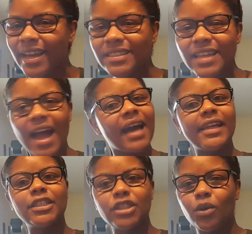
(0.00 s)
That's not how
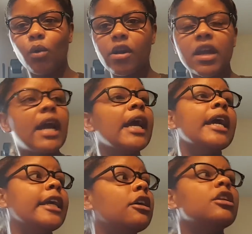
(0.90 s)
this shit work.
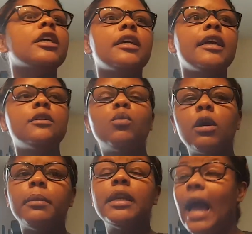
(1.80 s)
He gonna look at other
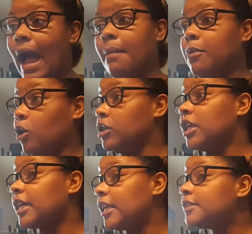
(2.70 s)
women. I'm gonna
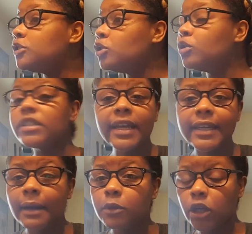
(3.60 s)
look at other dudes,
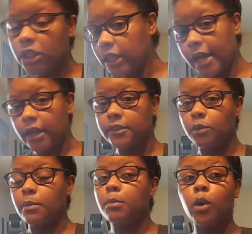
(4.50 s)
and I'm gonna look at other
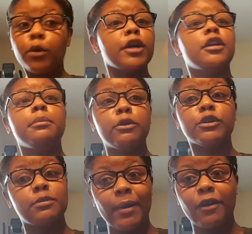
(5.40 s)
women. But we're gonna be
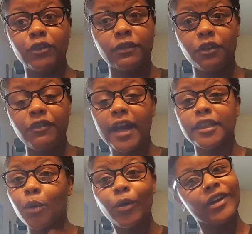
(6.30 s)
respectful of the fact
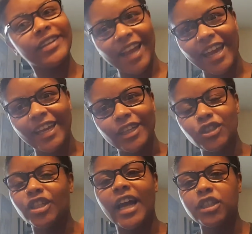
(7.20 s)
that we're
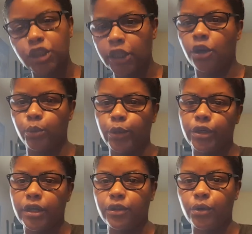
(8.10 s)
engaged and not cheat on one
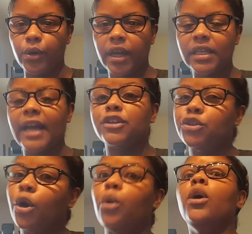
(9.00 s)
another. Okay, like, you
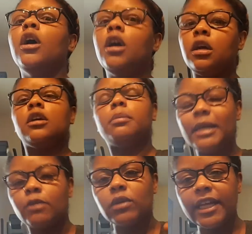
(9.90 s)
know,
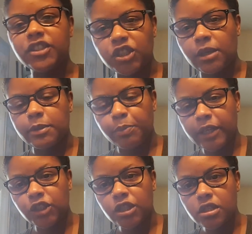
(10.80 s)
committed relationships,
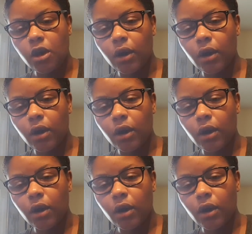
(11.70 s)
bitches.